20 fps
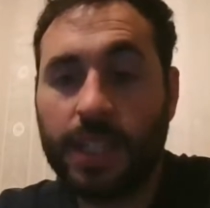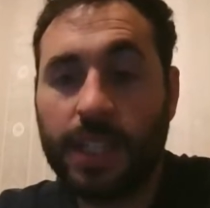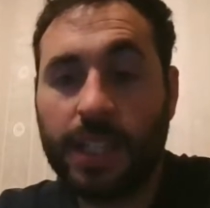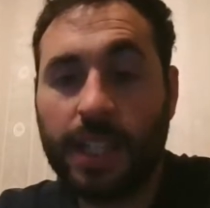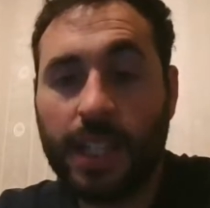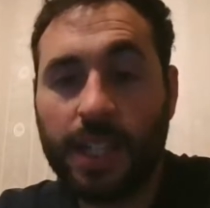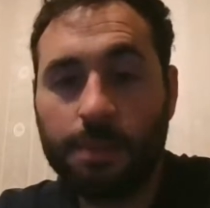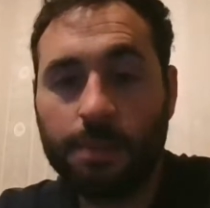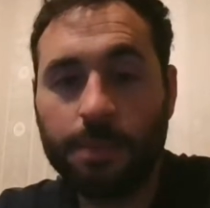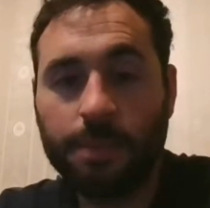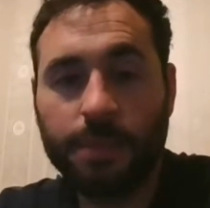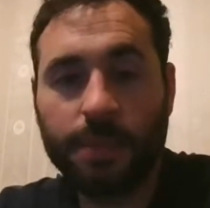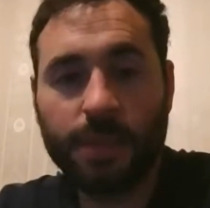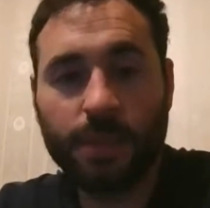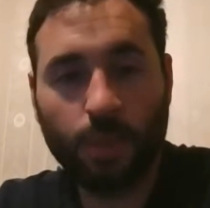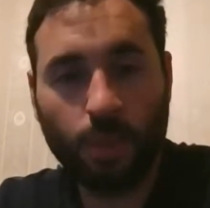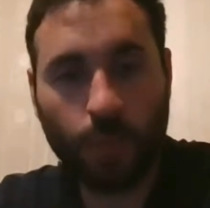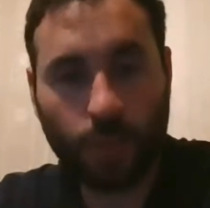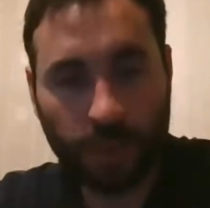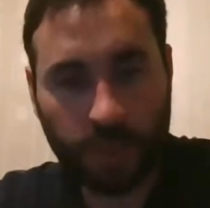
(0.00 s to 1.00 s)
Cams
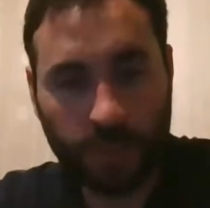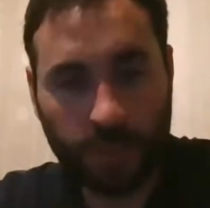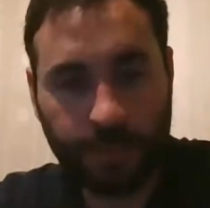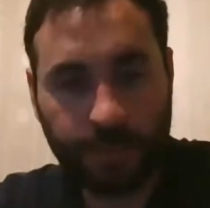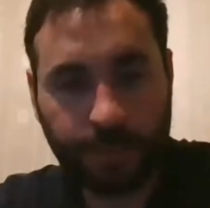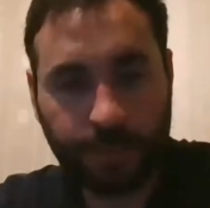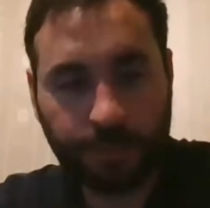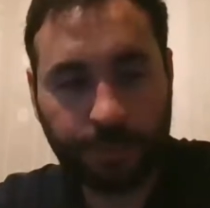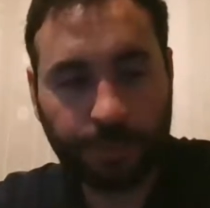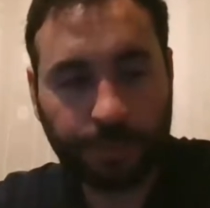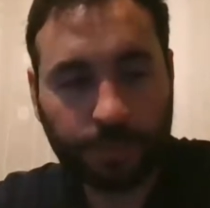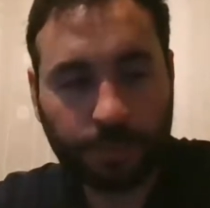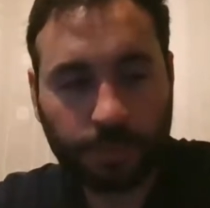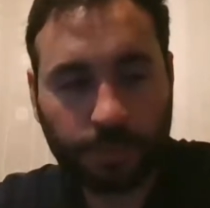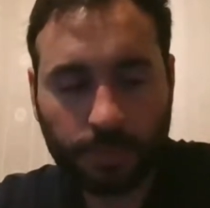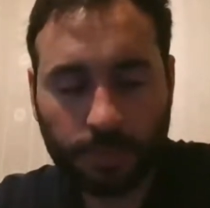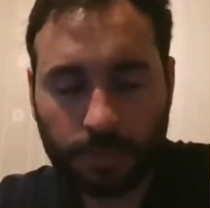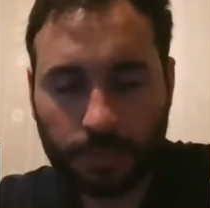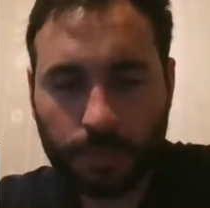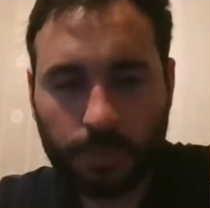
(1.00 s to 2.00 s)
will.
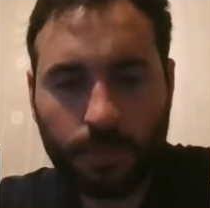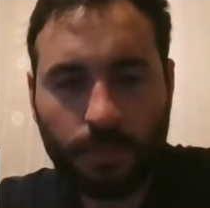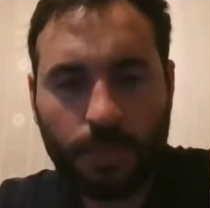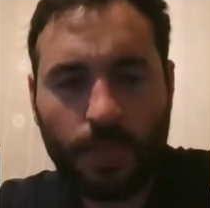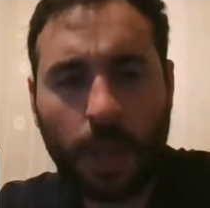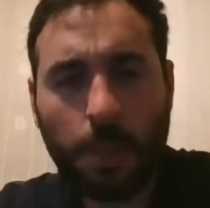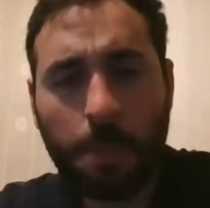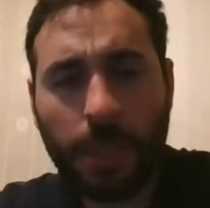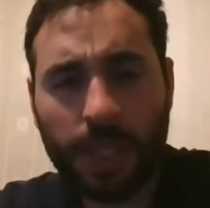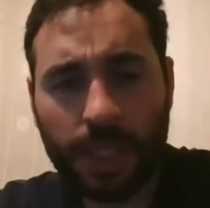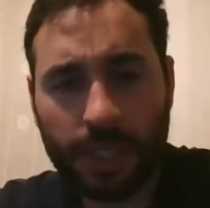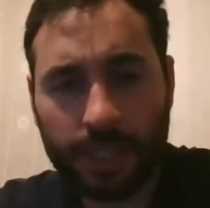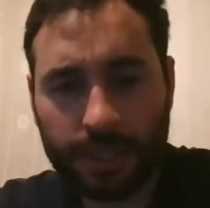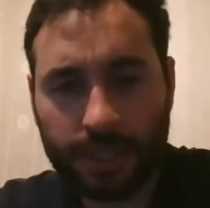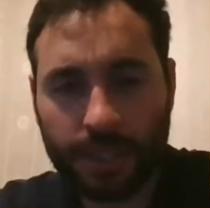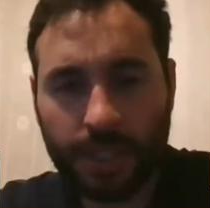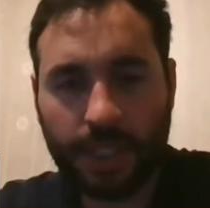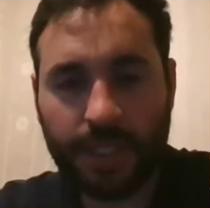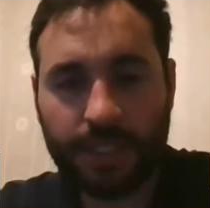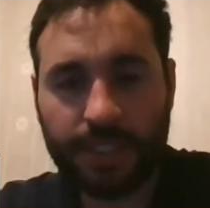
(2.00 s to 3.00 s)

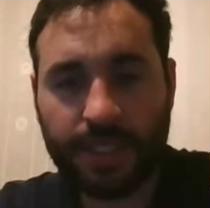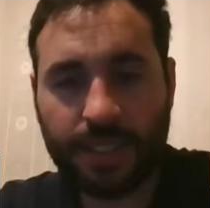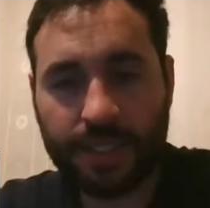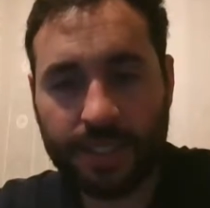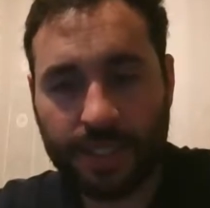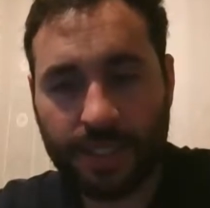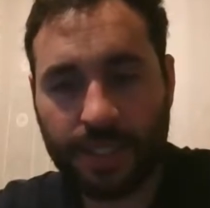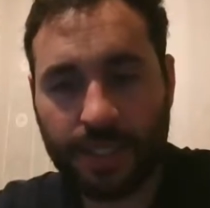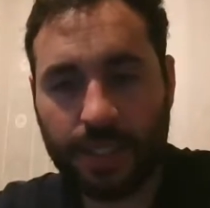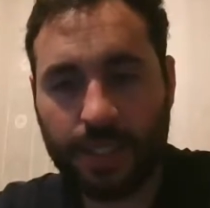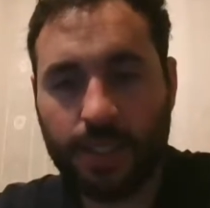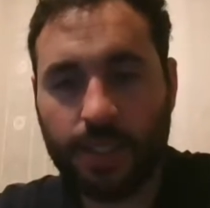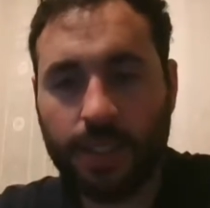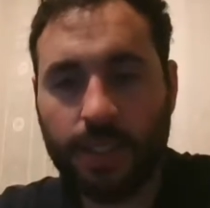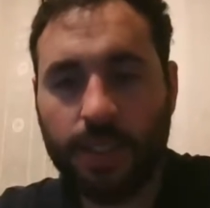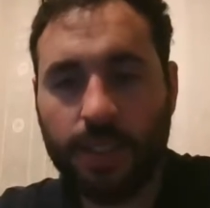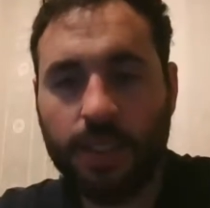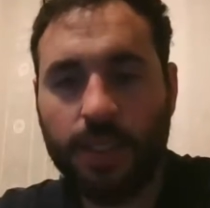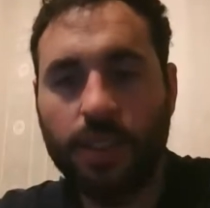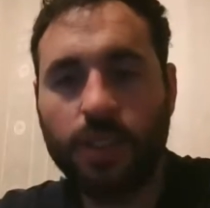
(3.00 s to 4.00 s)
But as I said,
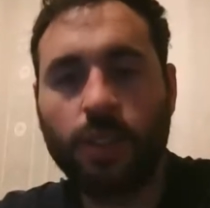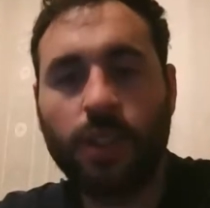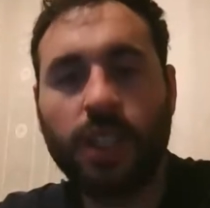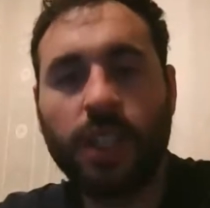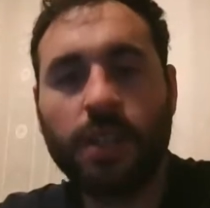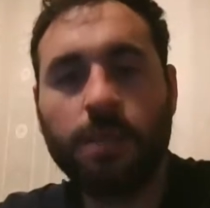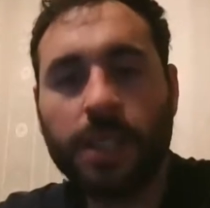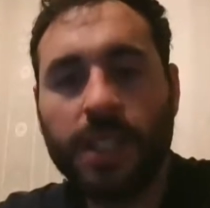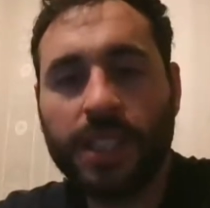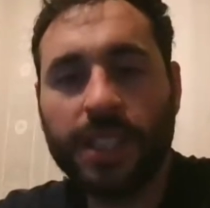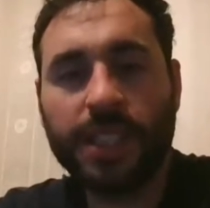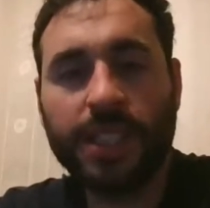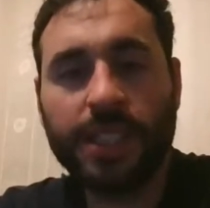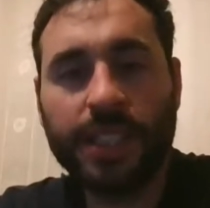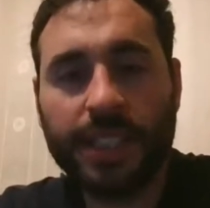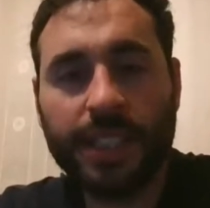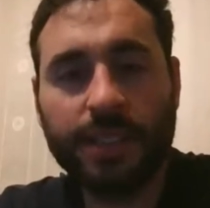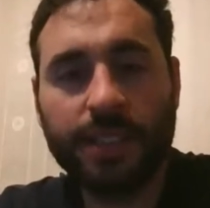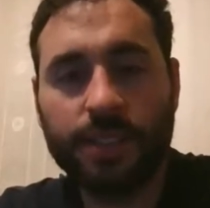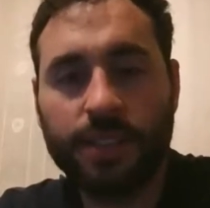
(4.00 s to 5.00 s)
you can make it
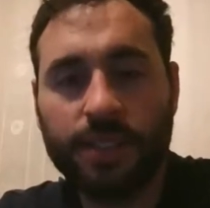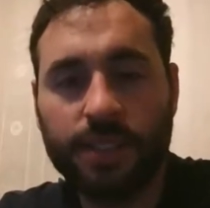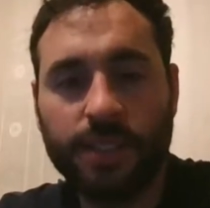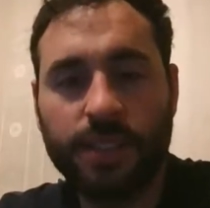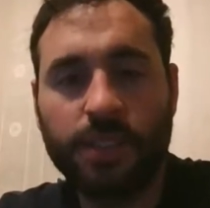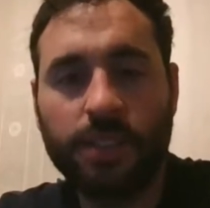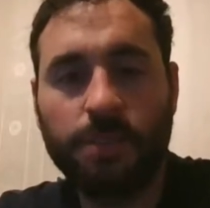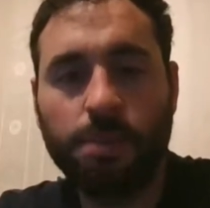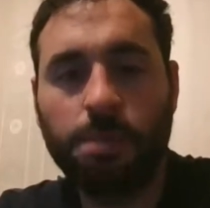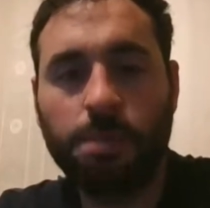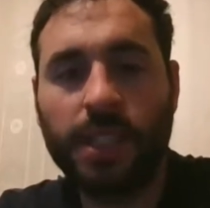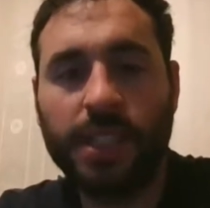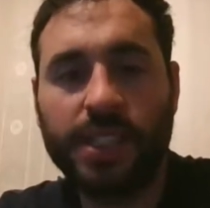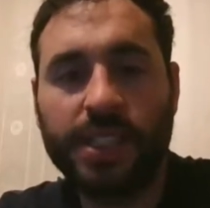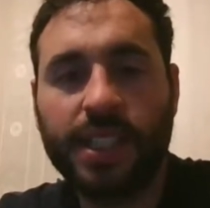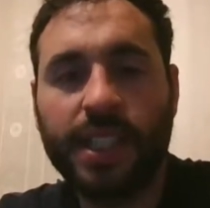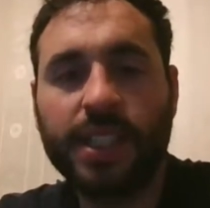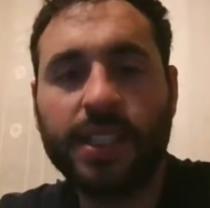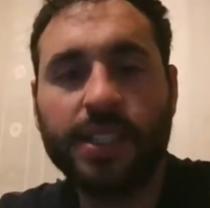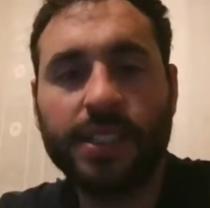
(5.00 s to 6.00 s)
legal still by
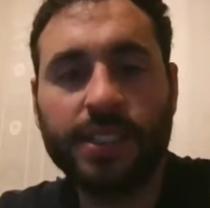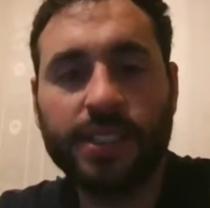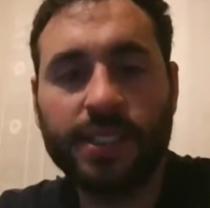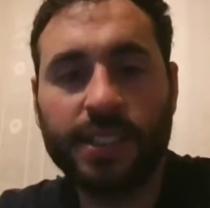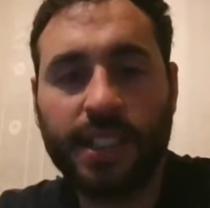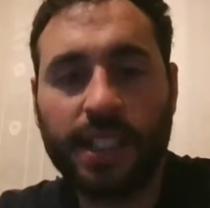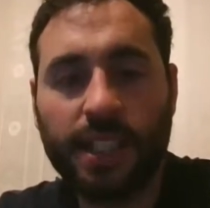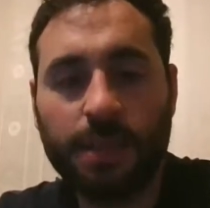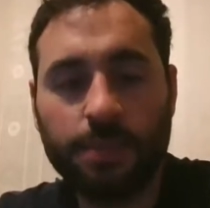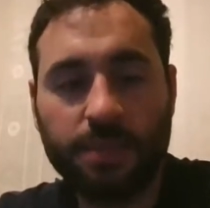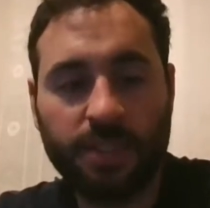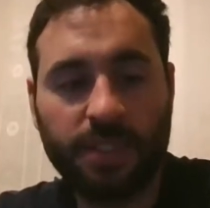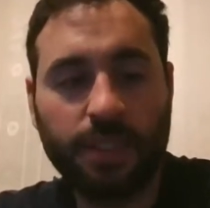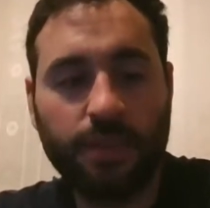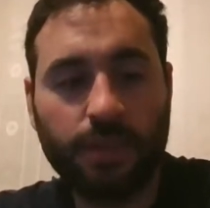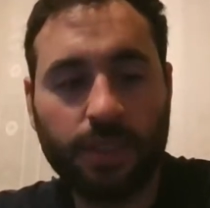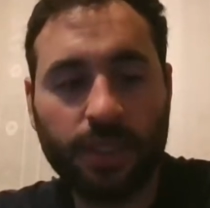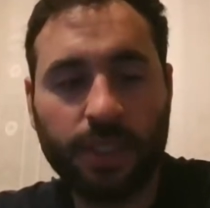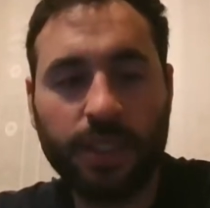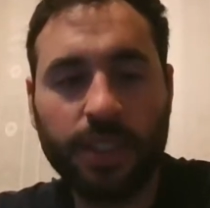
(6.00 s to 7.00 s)
dialing the cams
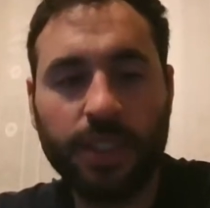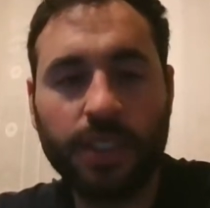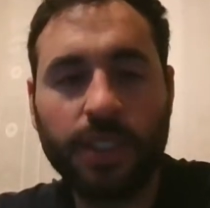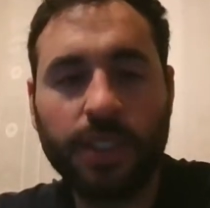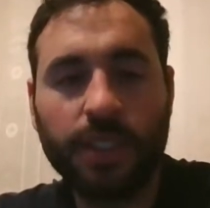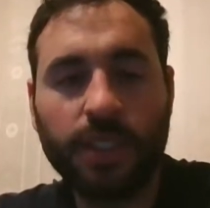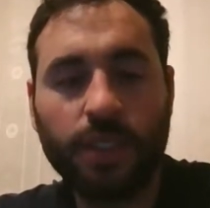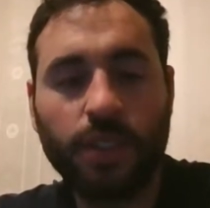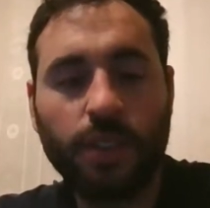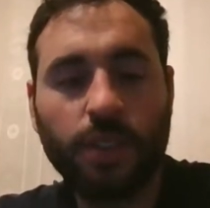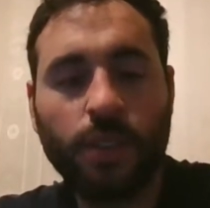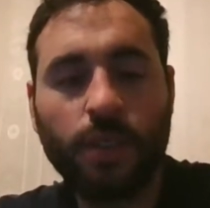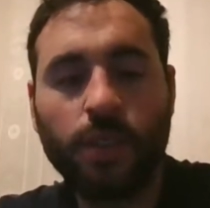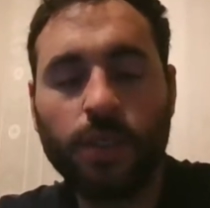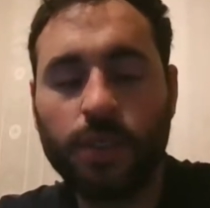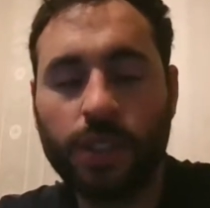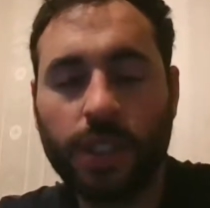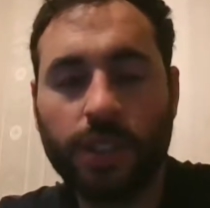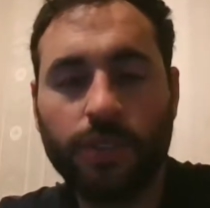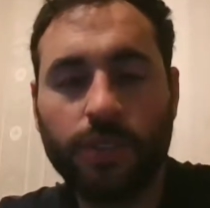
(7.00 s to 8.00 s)
differently. You know, all
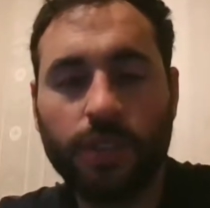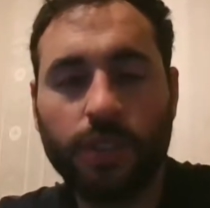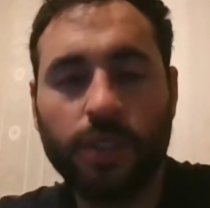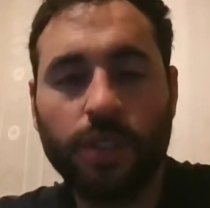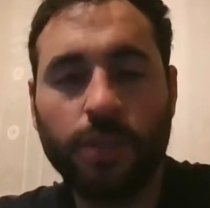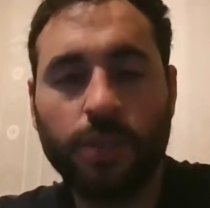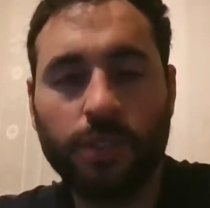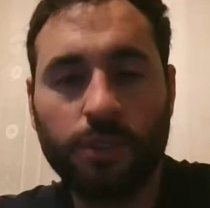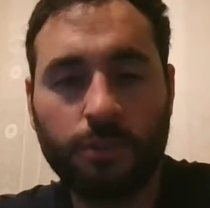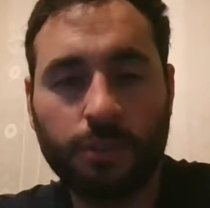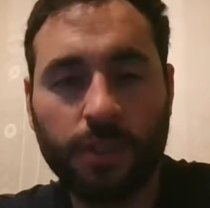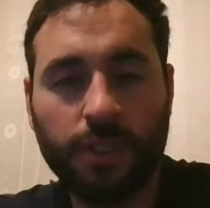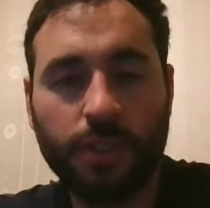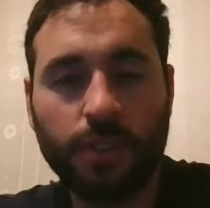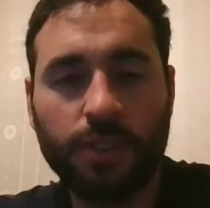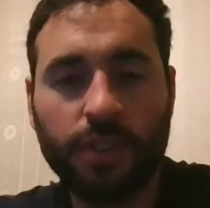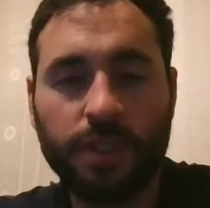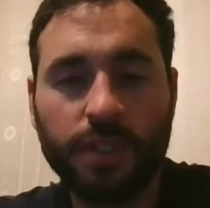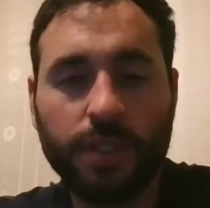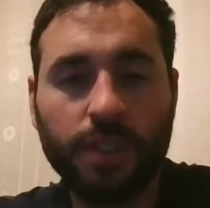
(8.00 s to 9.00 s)
you have to do is
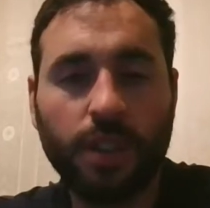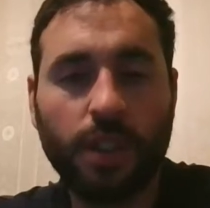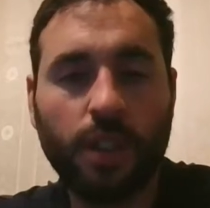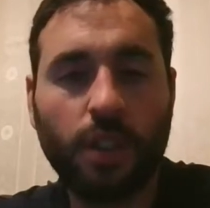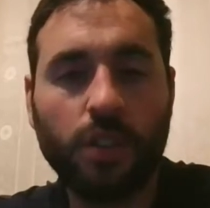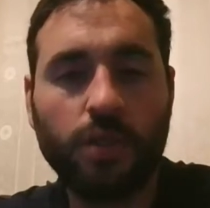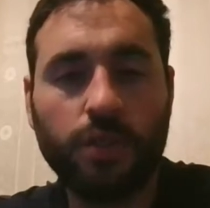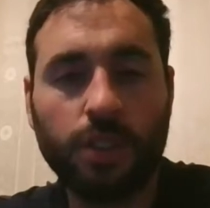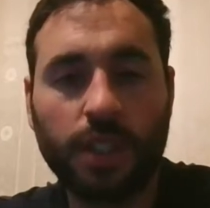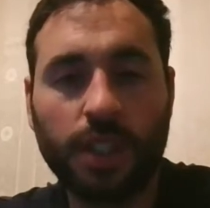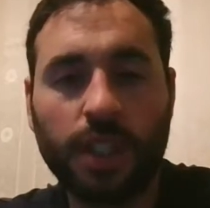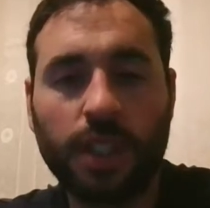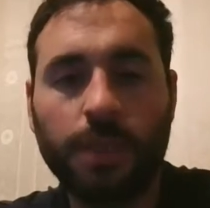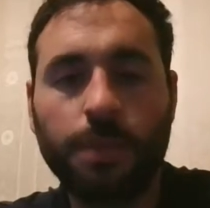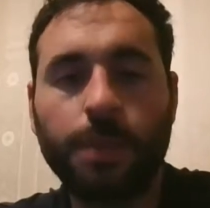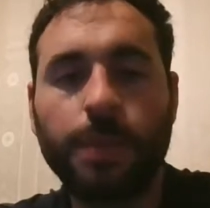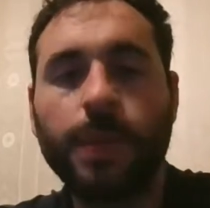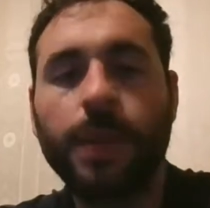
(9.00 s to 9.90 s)
reduce the overlap,